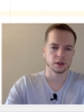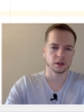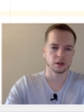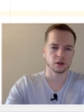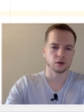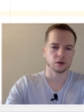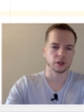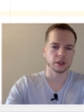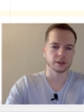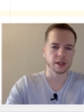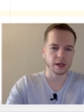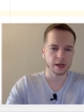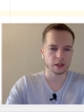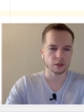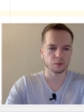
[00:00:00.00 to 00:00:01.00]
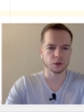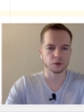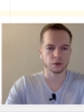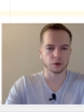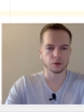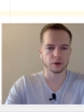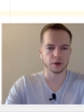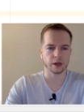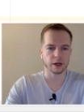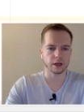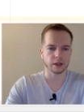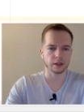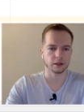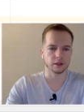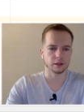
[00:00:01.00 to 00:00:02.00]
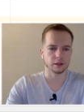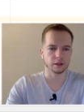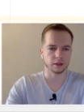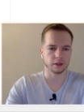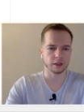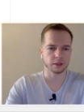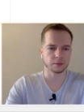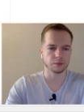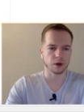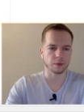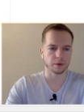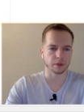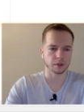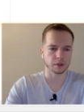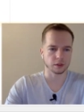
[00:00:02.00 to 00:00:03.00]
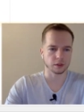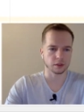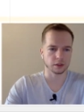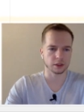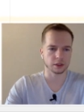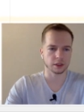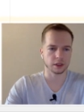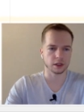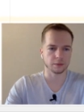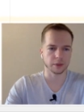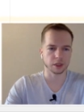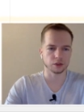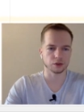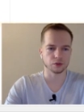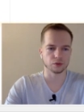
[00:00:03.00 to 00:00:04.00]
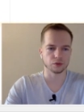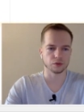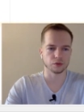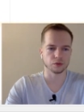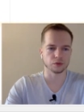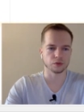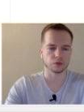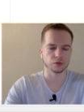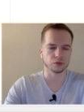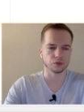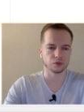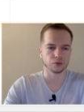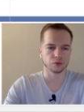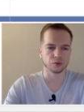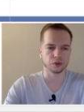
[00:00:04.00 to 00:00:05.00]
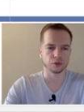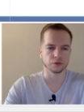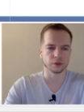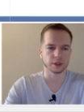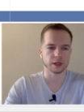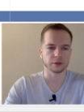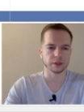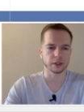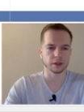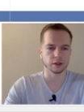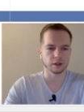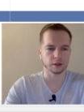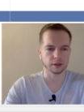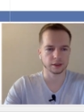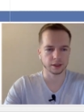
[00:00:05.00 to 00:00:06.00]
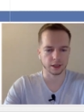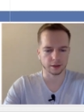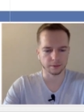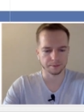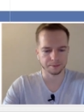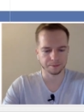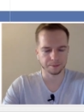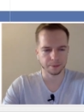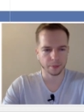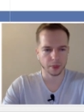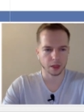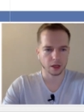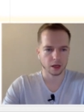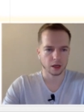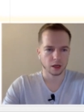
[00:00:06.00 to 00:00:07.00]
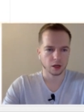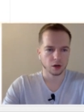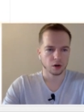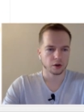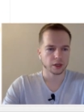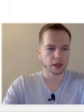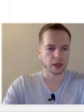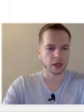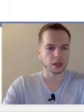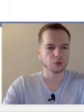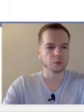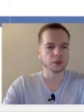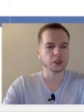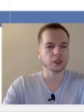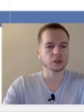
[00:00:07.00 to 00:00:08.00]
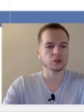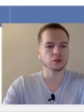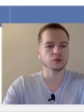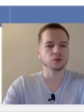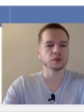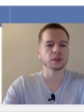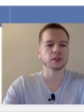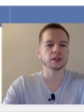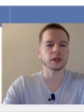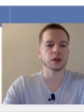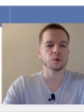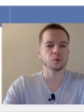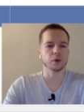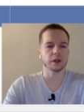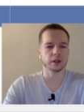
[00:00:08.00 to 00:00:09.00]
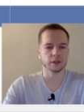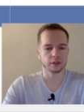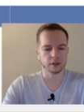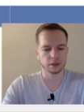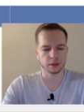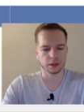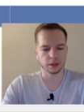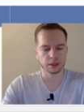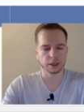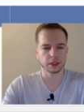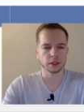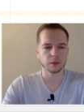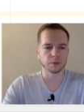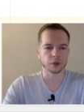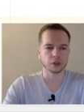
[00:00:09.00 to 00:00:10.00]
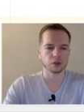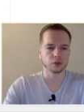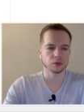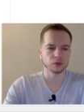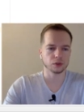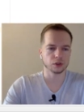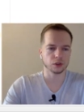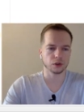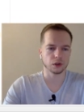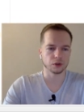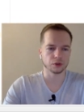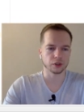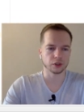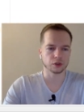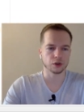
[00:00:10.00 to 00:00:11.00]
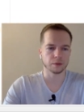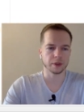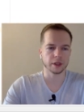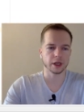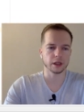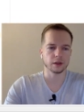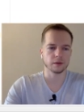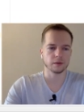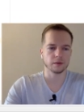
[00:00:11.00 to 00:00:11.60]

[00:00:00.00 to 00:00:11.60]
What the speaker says: only then we'll add this property, this element to the resulting set. Okay, and we need to do the same with set number 2, so I'll just copy that.